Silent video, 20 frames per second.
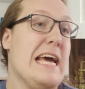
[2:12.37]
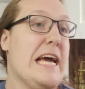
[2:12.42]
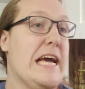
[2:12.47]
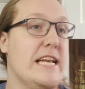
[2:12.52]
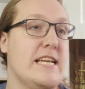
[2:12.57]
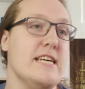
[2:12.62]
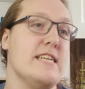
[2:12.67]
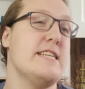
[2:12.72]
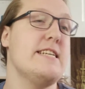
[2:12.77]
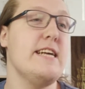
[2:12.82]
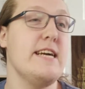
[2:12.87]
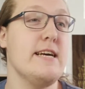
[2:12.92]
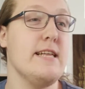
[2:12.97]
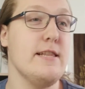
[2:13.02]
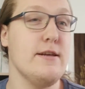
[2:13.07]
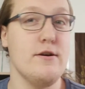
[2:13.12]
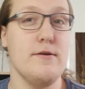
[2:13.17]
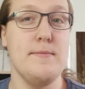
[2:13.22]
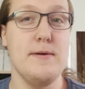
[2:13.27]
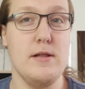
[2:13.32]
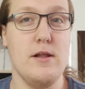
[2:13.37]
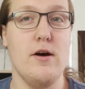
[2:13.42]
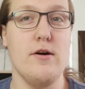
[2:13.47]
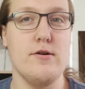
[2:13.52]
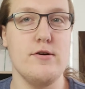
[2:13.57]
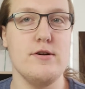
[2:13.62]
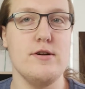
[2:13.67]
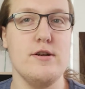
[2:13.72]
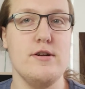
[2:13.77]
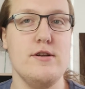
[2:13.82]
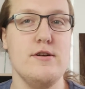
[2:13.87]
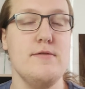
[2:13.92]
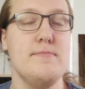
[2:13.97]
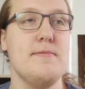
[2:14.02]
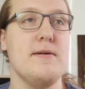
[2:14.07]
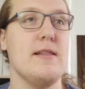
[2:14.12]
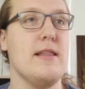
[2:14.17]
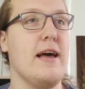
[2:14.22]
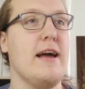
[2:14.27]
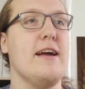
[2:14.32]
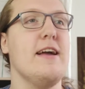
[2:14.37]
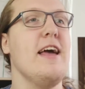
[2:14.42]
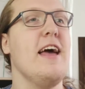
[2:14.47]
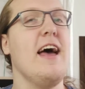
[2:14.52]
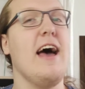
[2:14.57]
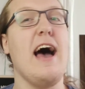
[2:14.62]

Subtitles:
It does take a little bit longer to do, but like